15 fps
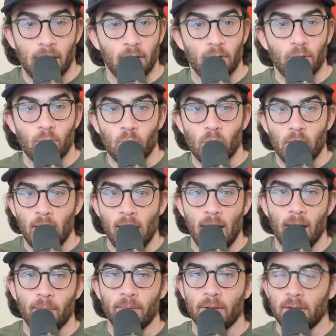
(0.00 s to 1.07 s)
I don't know what
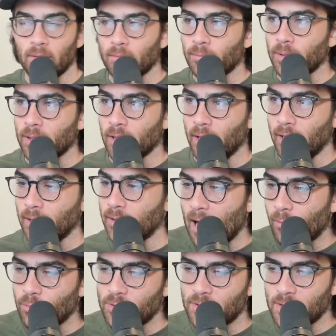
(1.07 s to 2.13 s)
happened, but like I
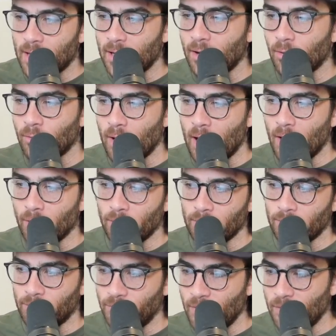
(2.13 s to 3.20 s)
would say around
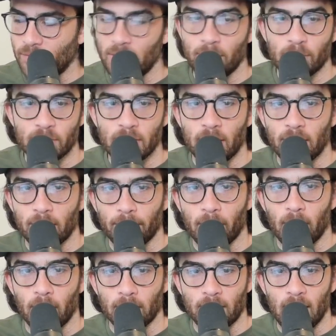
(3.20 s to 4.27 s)
fifty percent of the
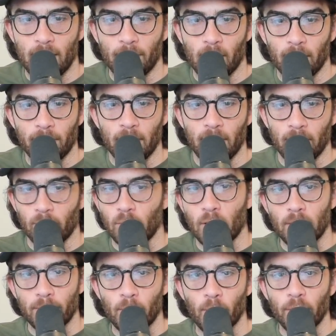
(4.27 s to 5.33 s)
bar came up at
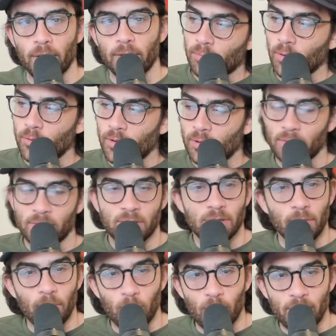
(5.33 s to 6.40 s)
one point. Bro, there was
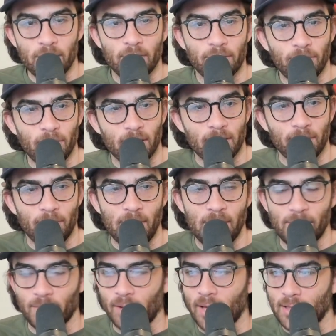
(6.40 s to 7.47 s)
some weird
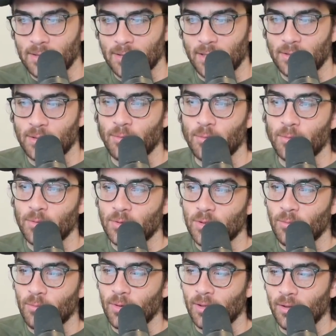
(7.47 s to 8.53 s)
people last night. Someone
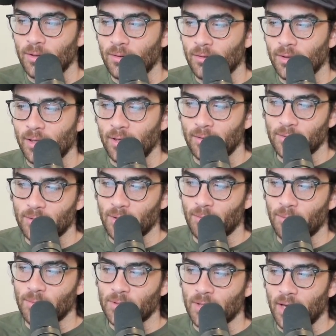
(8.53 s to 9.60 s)
someone literally
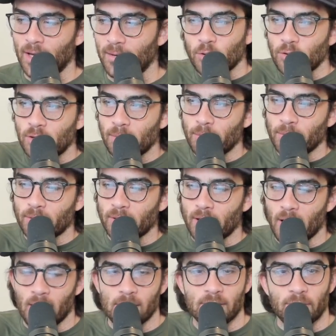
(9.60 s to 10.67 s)
someone was like, can you tell me what the
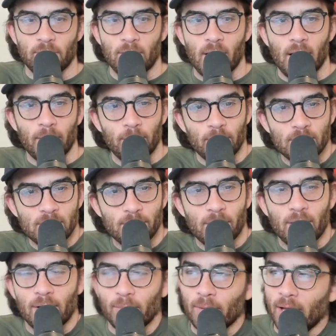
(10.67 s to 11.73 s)
cons of communism
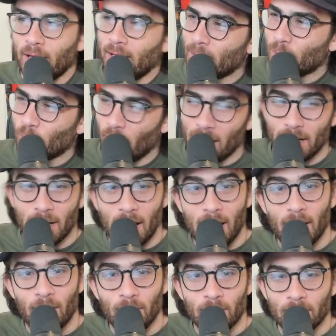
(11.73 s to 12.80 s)
are? I'm like, like right
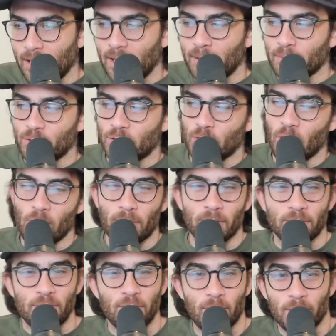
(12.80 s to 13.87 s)
now? And I'm sober
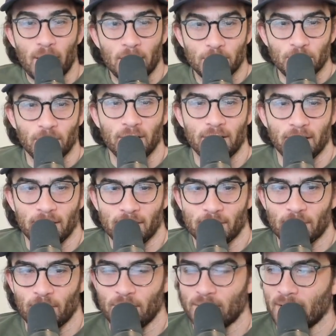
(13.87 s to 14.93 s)
too. I'm not drinking.
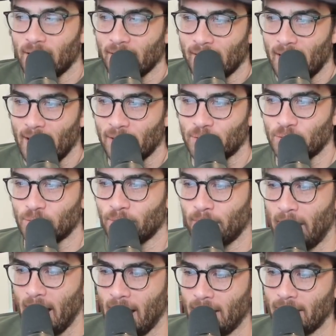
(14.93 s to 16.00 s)
So it's like extra
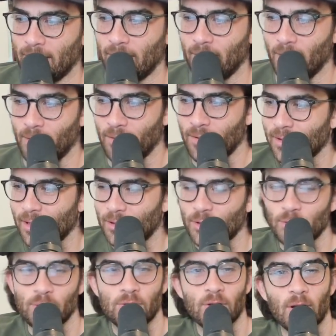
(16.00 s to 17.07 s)
bad, you know? Hey, can
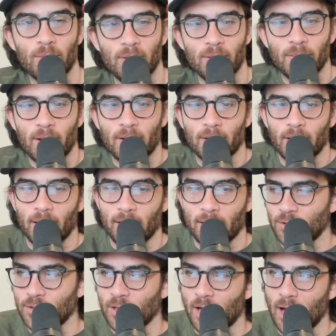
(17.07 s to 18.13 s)
you tell me about, like,
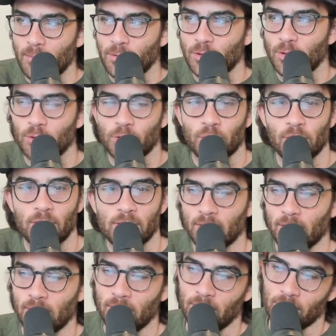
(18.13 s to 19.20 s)
she's like, I'm a socialist.
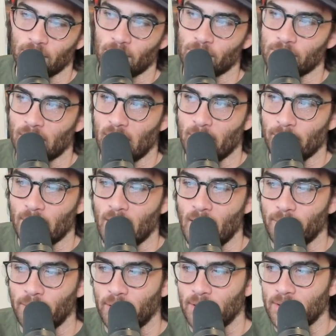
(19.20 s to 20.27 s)
And the other girl was like, I'm a
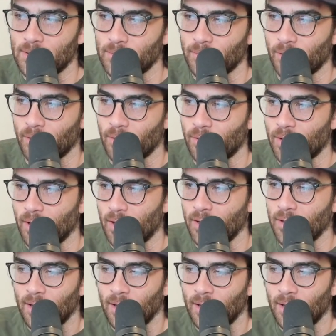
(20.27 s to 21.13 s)
communist. I'm like, okay.